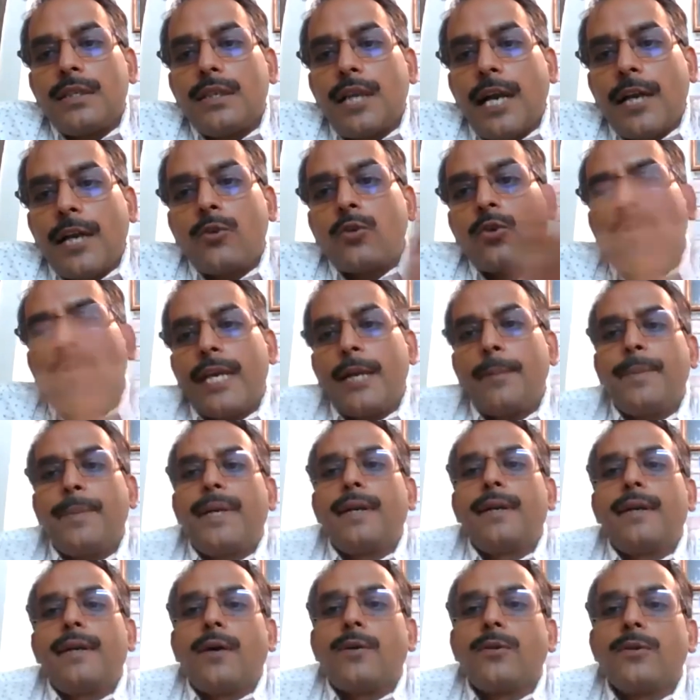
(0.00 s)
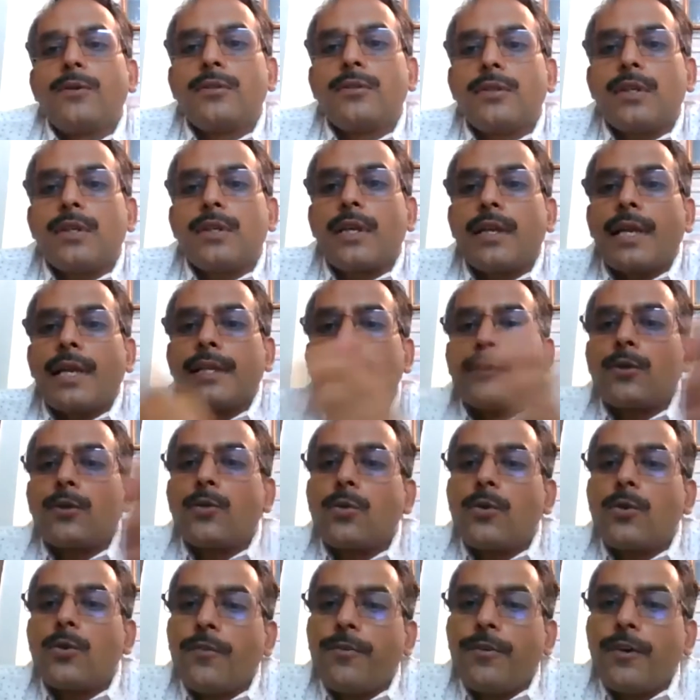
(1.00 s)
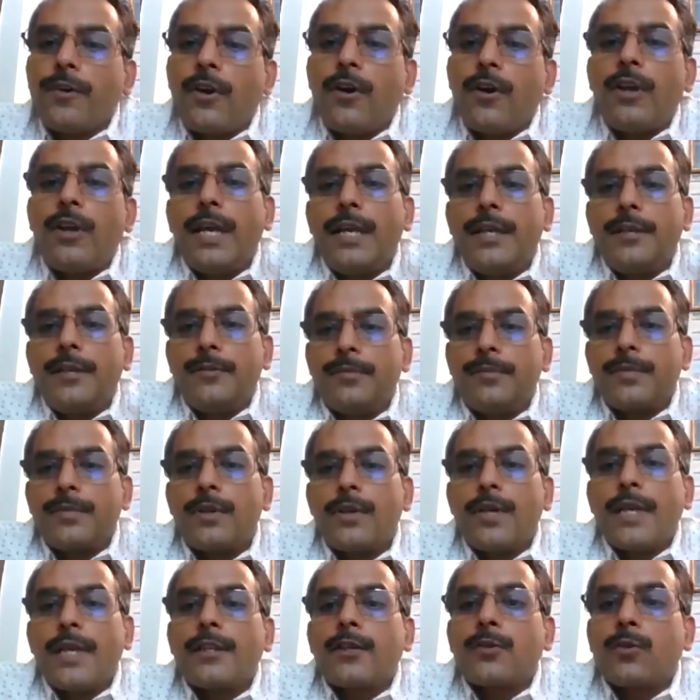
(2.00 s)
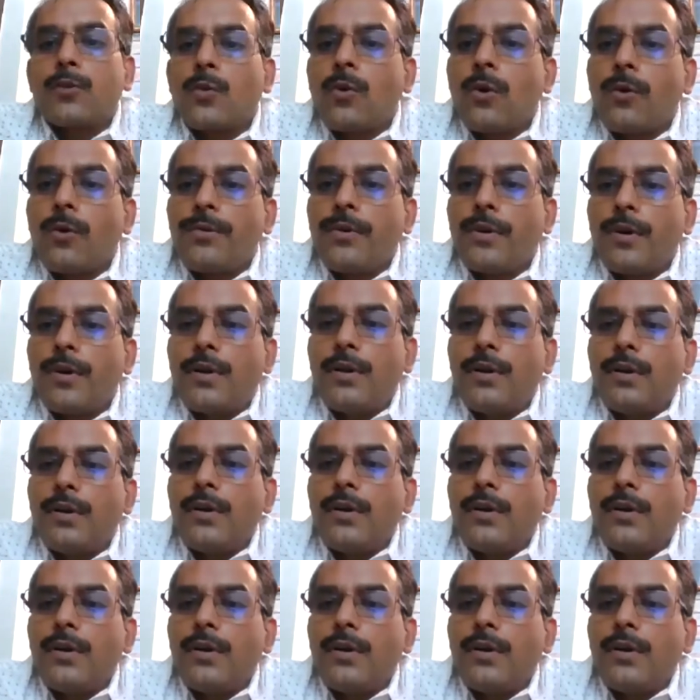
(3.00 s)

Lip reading: not to take printouts, rather to go for online, rather go for